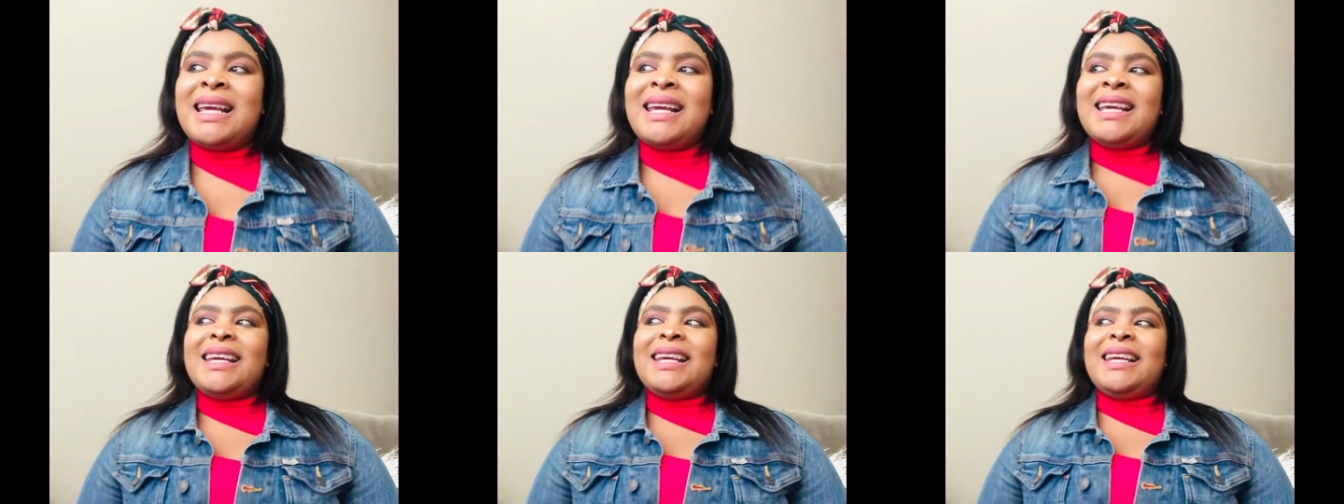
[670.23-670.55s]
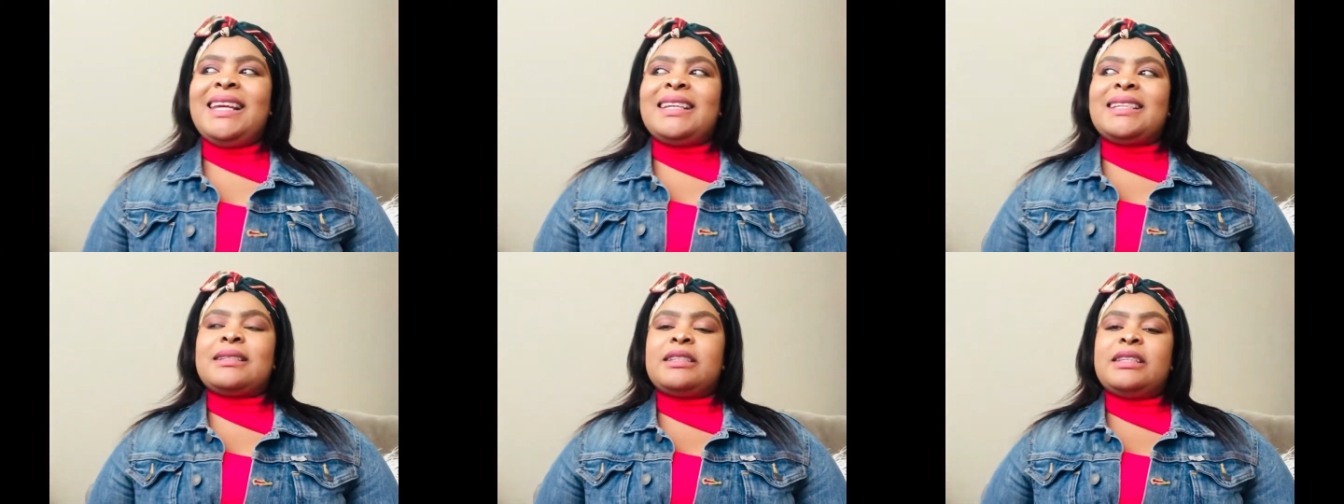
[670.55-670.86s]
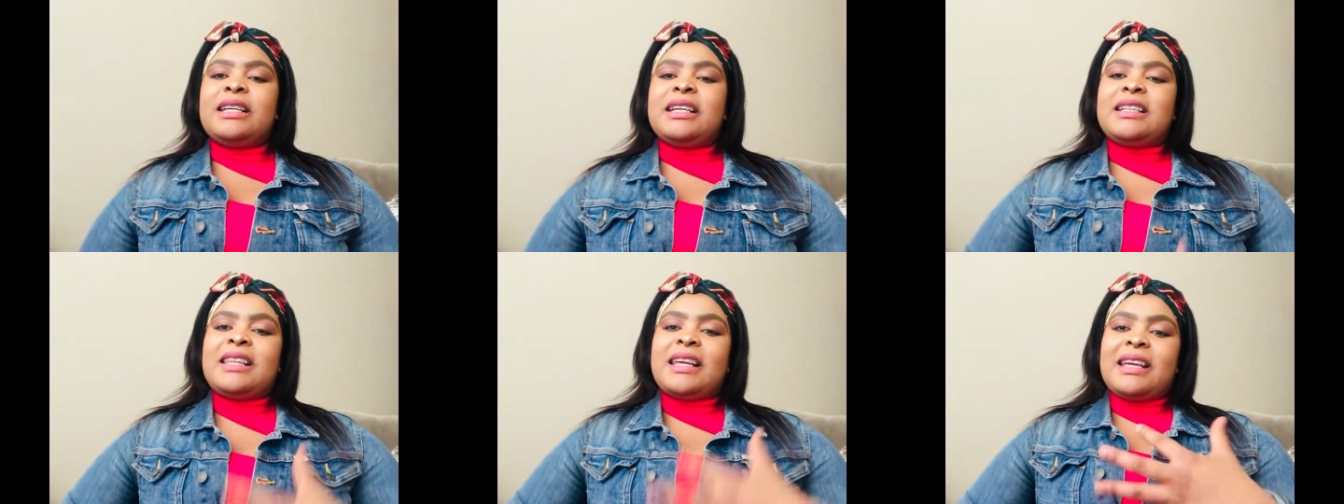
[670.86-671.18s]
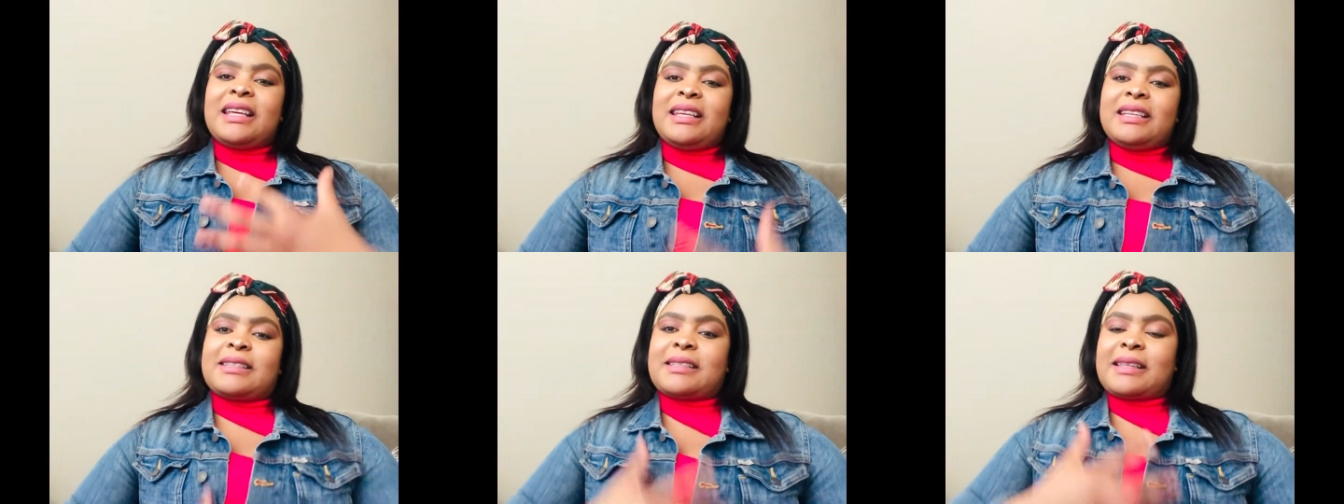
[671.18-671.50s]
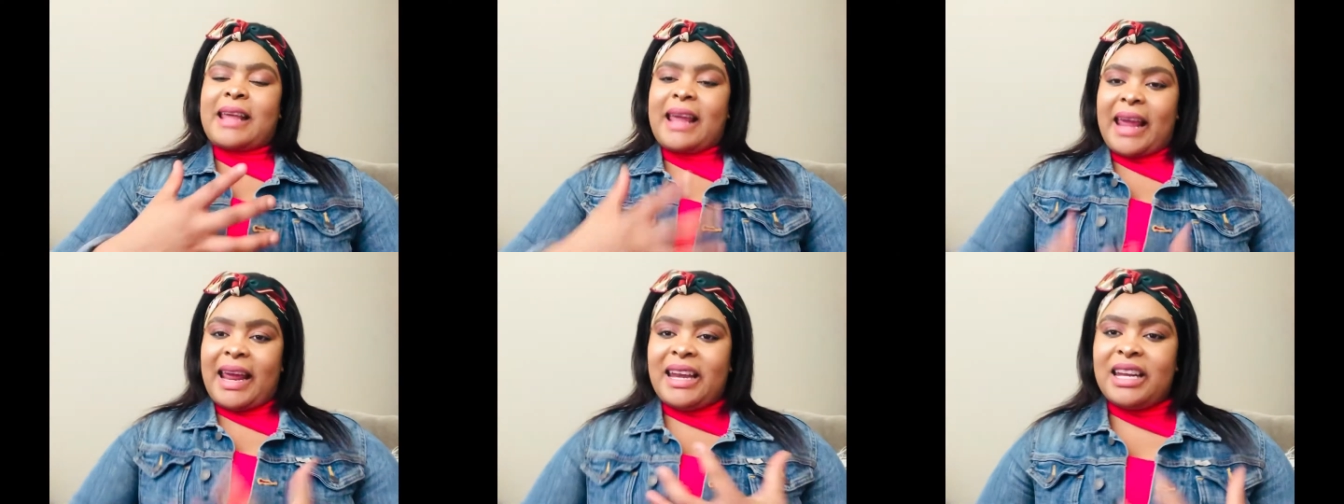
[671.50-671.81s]
it's
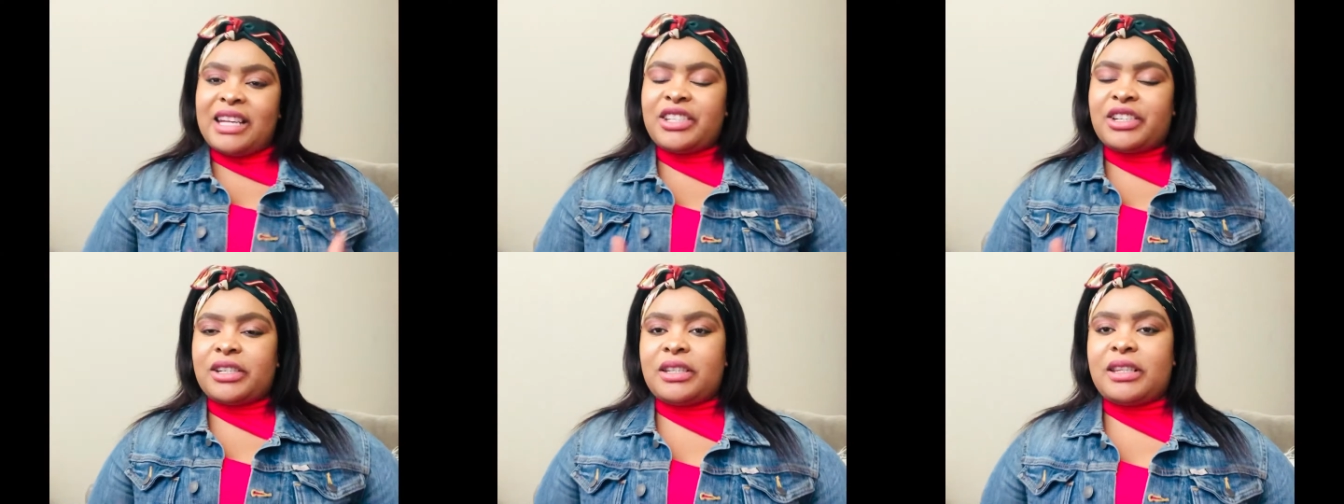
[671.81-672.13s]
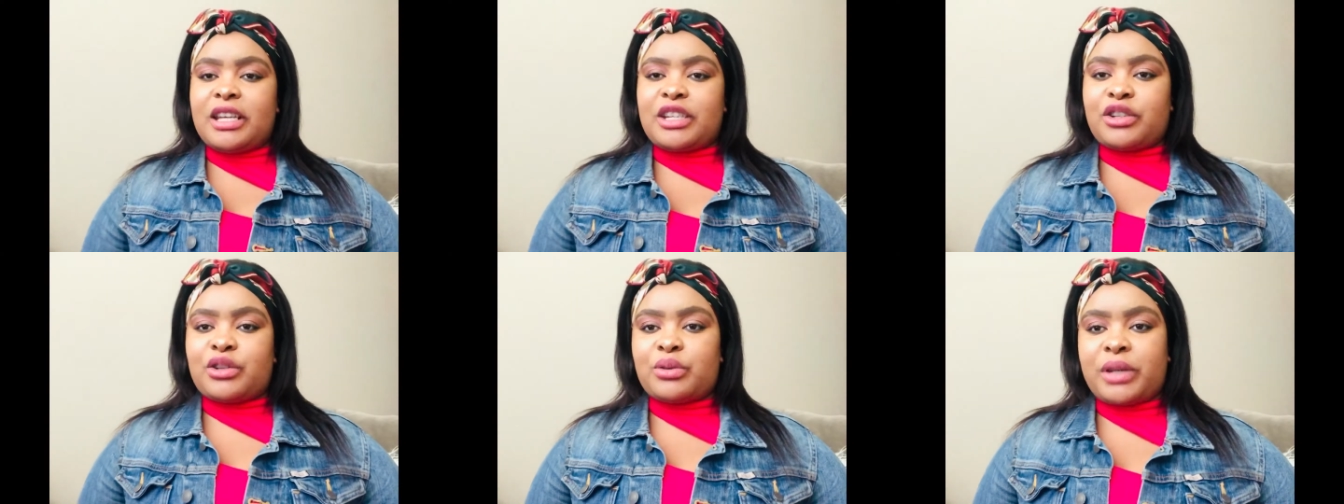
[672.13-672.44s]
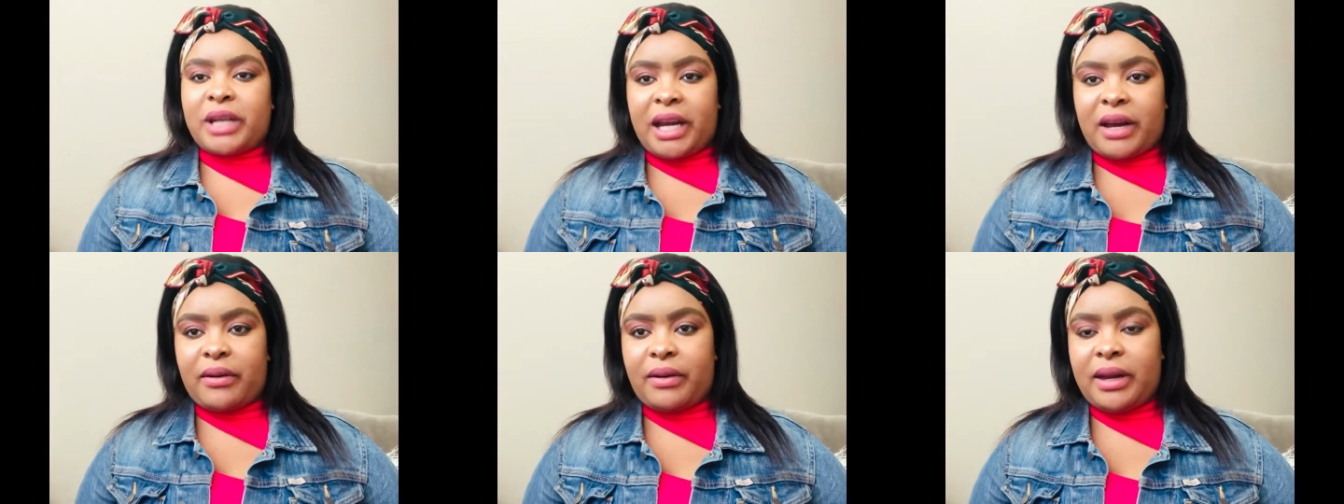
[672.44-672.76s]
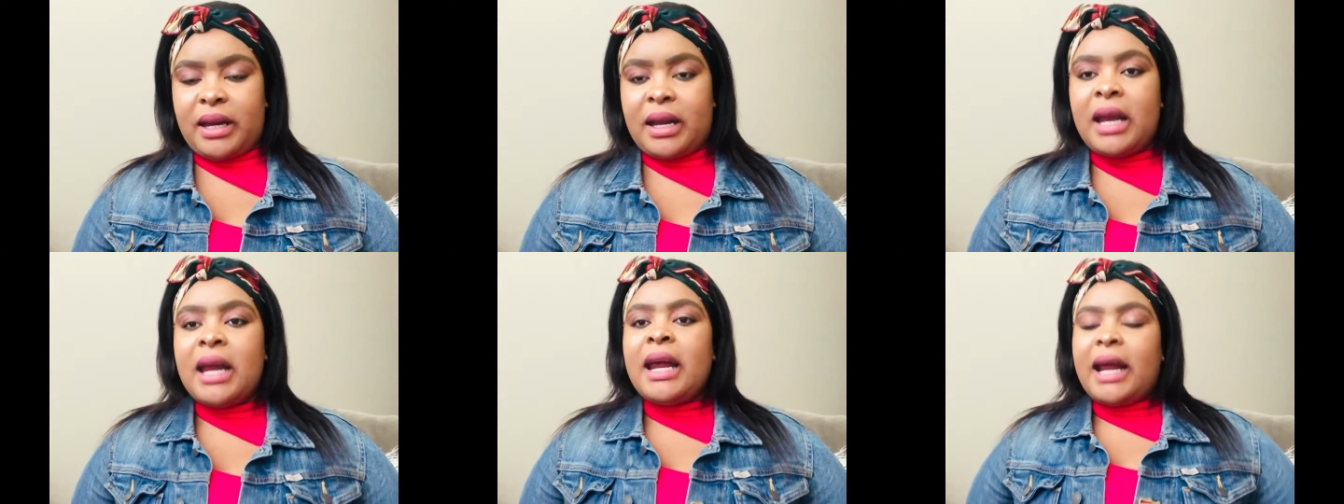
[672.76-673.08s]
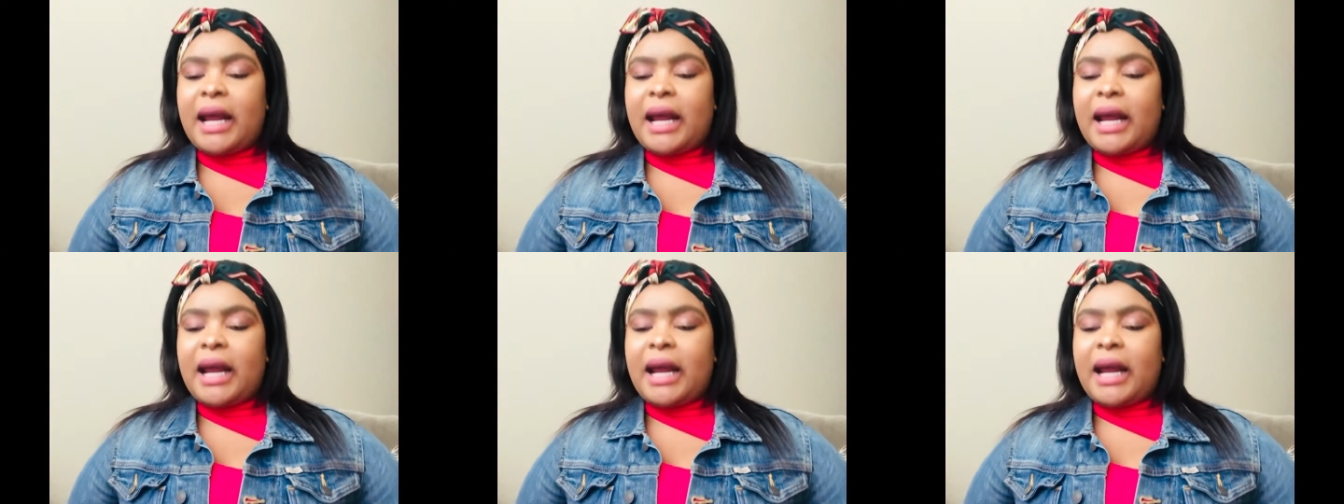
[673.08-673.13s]
the energy that you carry,